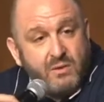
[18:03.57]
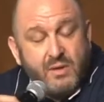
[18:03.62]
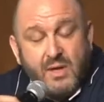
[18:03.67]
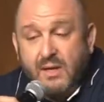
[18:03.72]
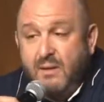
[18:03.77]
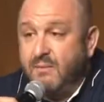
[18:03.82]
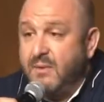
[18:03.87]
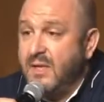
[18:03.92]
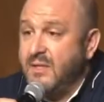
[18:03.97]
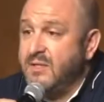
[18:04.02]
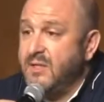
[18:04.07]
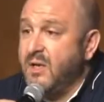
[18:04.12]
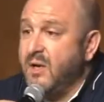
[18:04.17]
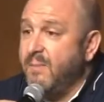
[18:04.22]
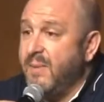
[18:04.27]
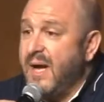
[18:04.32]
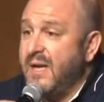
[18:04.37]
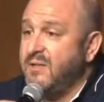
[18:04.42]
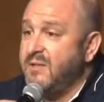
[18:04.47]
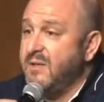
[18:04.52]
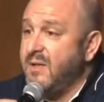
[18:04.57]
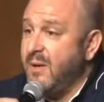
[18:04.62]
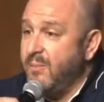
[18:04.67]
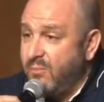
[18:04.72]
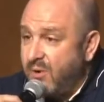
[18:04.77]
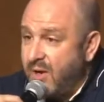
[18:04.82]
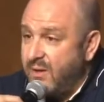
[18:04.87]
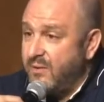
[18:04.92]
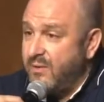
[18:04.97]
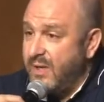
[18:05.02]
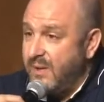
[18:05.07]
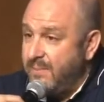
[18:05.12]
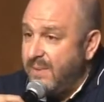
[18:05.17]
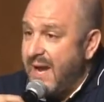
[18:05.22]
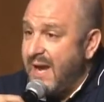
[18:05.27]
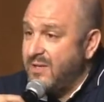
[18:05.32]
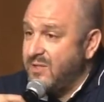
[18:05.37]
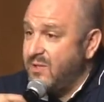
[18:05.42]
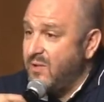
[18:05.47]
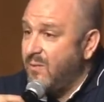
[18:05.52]
they said goodbye to their brother. He
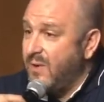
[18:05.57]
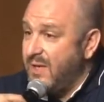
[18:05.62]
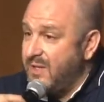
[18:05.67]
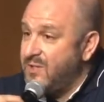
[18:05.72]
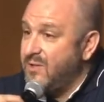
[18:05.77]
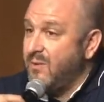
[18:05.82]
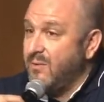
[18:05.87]
passed away.